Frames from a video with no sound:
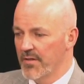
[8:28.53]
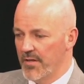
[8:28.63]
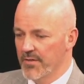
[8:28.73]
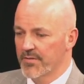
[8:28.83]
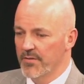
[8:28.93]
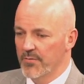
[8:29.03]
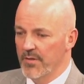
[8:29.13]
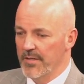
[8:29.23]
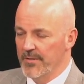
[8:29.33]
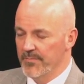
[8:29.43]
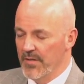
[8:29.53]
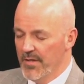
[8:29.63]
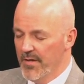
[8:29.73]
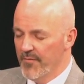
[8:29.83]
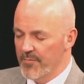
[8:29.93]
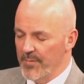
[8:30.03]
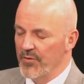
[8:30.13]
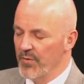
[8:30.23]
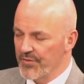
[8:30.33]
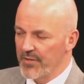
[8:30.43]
Also, um, remember, U.S.